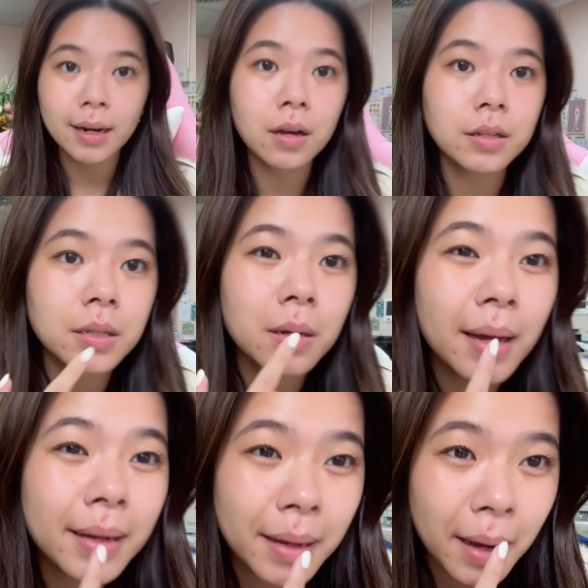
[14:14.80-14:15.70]
And also
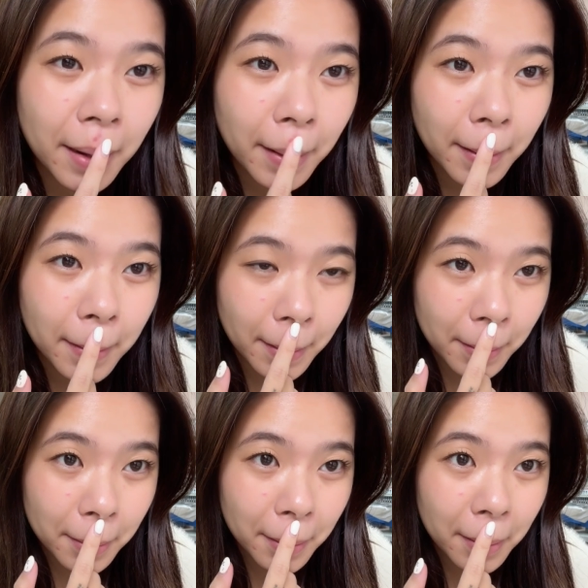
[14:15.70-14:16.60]
I got
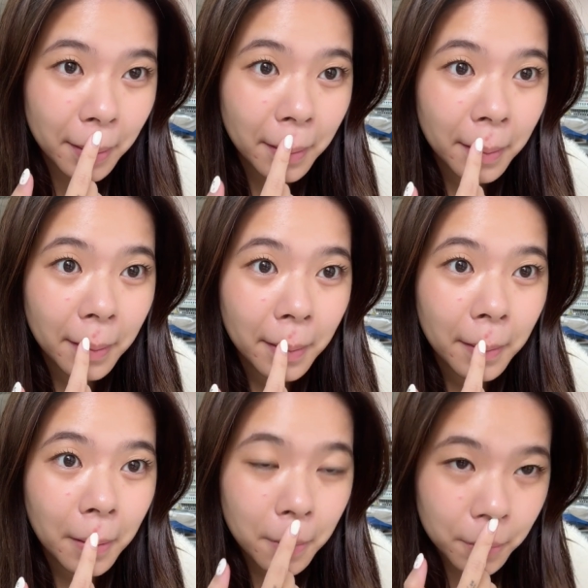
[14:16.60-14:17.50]
another
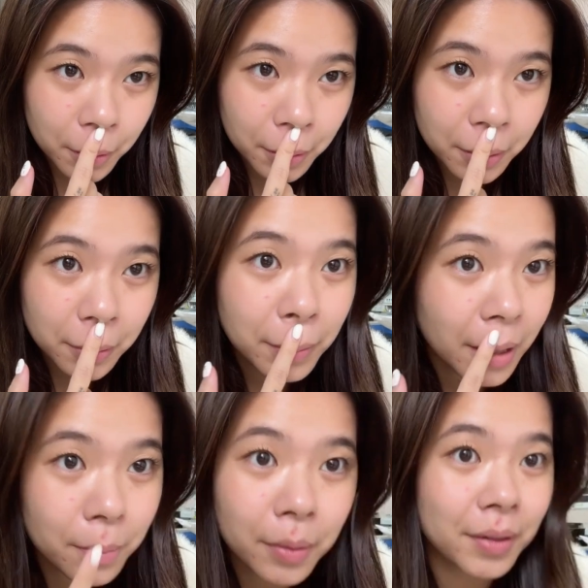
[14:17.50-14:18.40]
hormonal
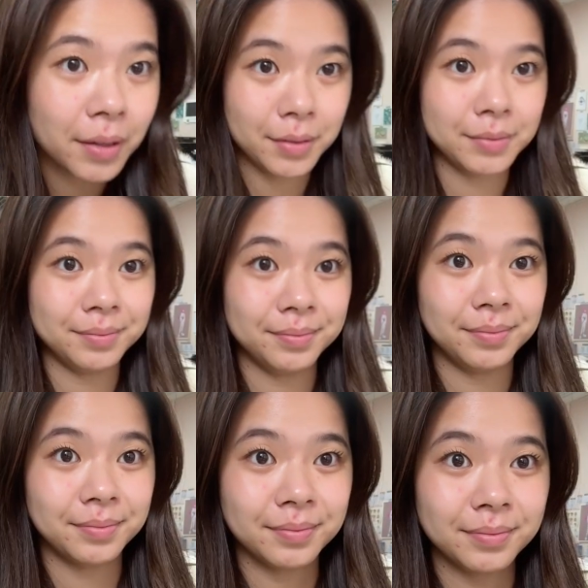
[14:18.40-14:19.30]
pimple here.
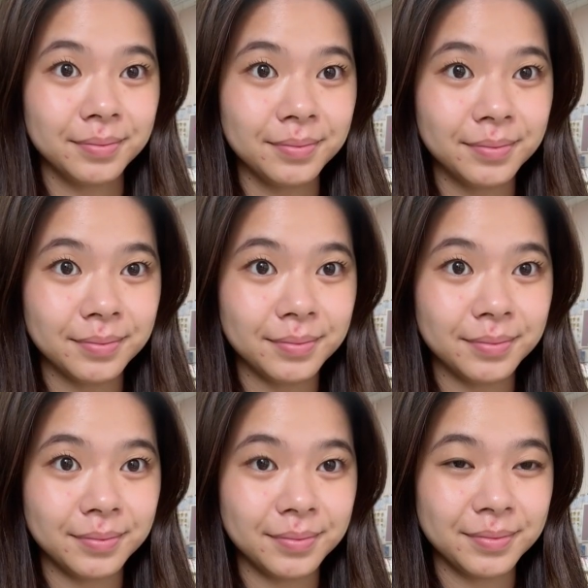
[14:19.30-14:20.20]

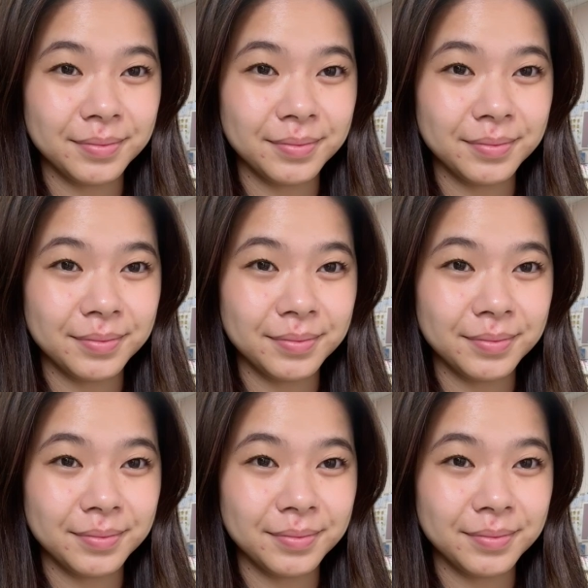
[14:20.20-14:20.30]
Poor.